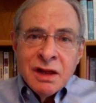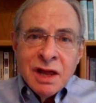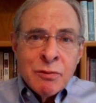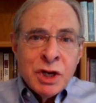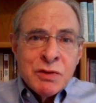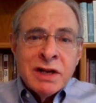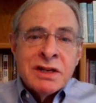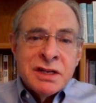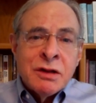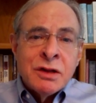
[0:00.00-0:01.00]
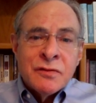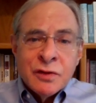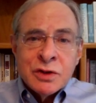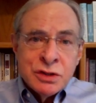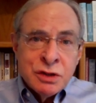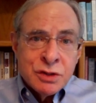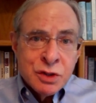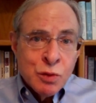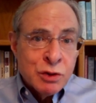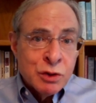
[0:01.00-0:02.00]
And when he tried to tell the first nurse
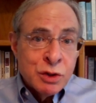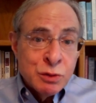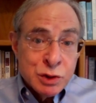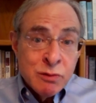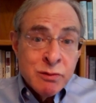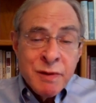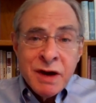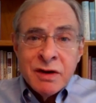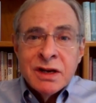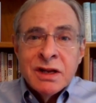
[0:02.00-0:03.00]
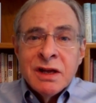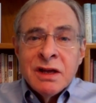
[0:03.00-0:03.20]
who worked into his room about it,